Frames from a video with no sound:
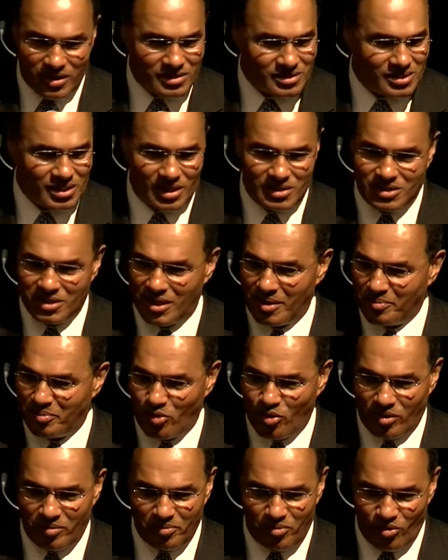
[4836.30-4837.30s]
but it's such an
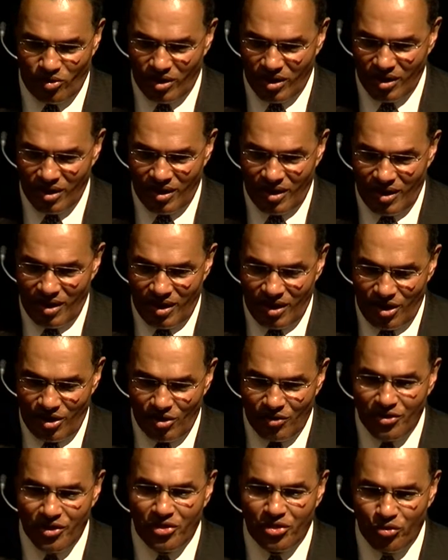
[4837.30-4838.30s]
important point. You
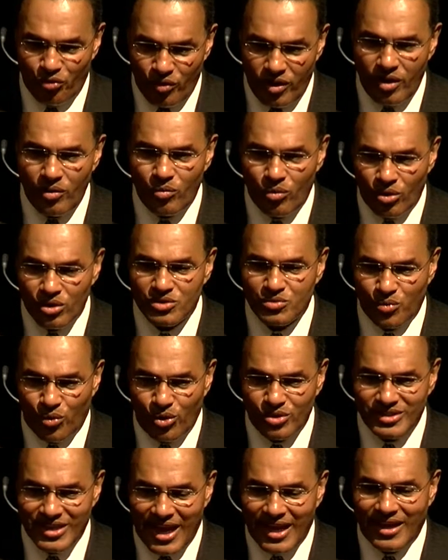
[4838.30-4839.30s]
know, the three worst
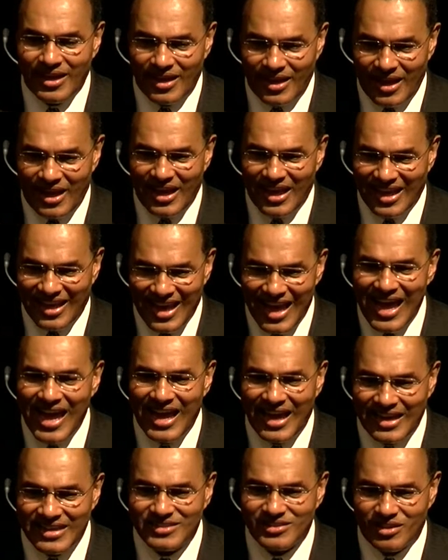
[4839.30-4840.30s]
words I can get, and
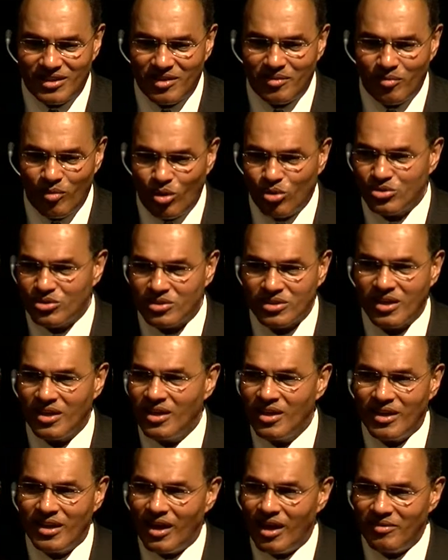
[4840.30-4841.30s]
guys are the most
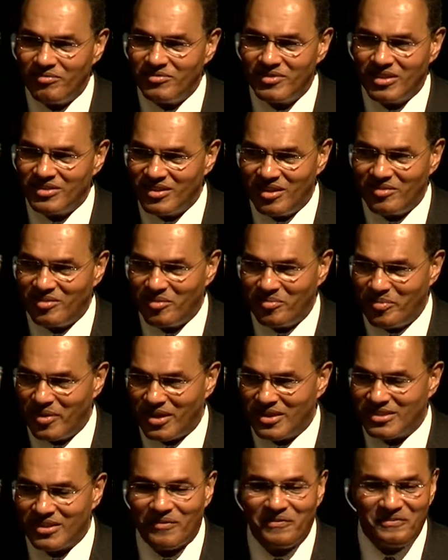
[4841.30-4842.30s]
the, the, the
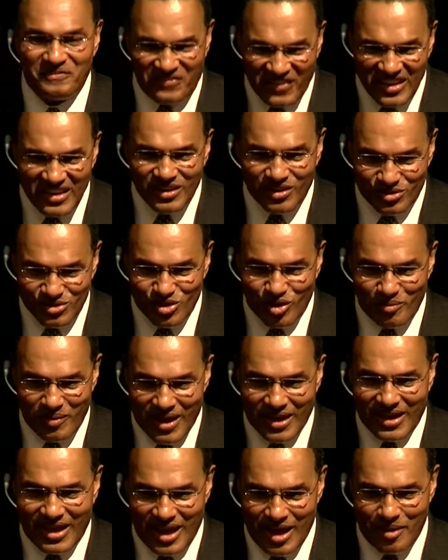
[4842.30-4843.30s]
biggest offenders on
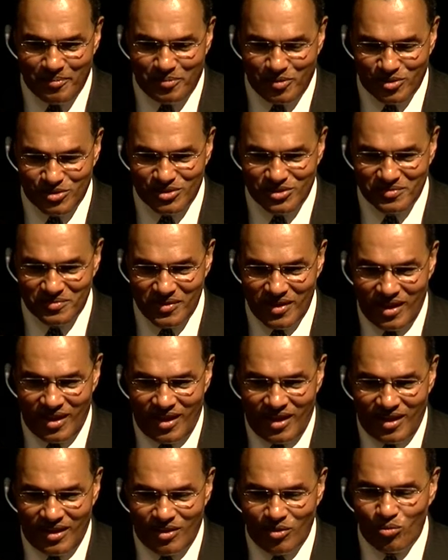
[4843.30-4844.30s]
my campus,
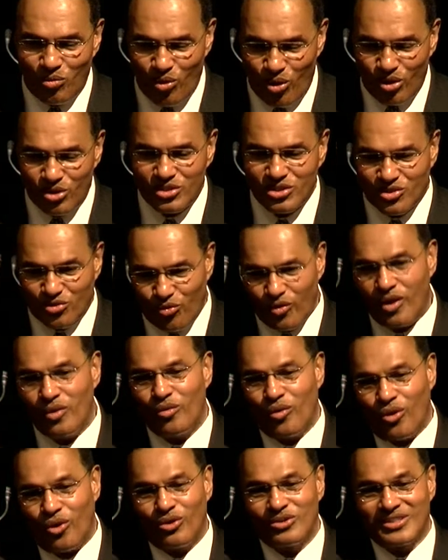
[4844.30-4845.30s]
The worst
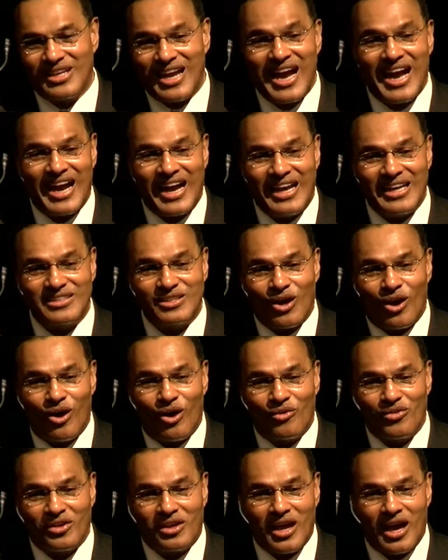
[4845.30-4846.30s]
three words, guys,
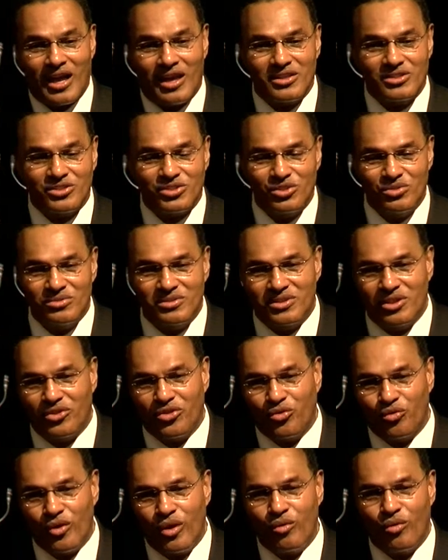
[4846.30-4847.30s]
all the college students, the
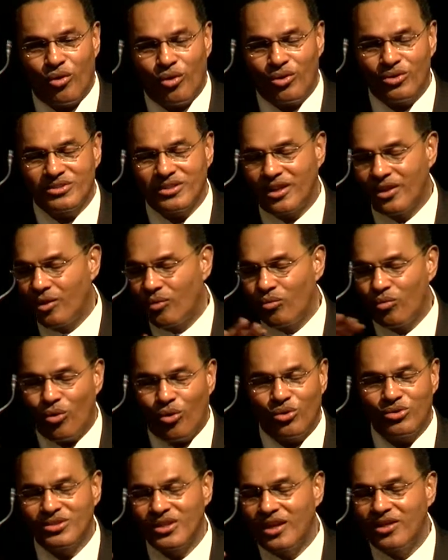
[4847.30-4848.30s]
three words are the
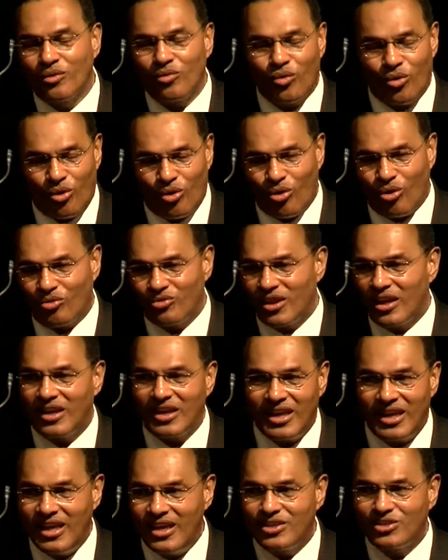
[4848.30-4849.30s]
worst in the world that
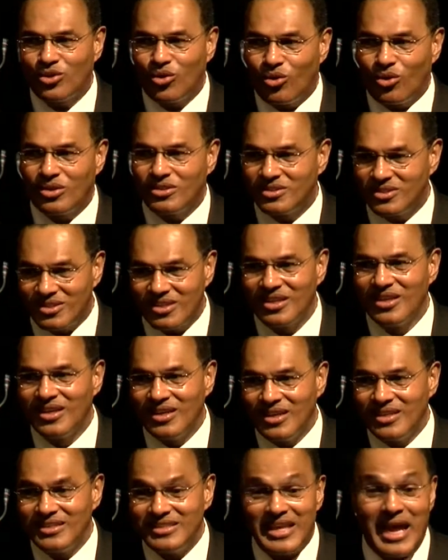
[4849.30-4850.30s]
lead towards
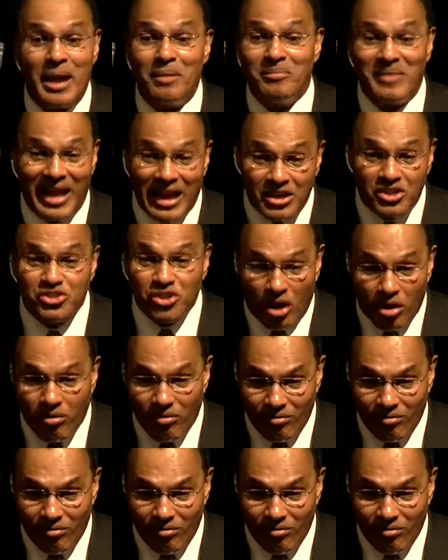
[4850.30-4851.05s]
damnation.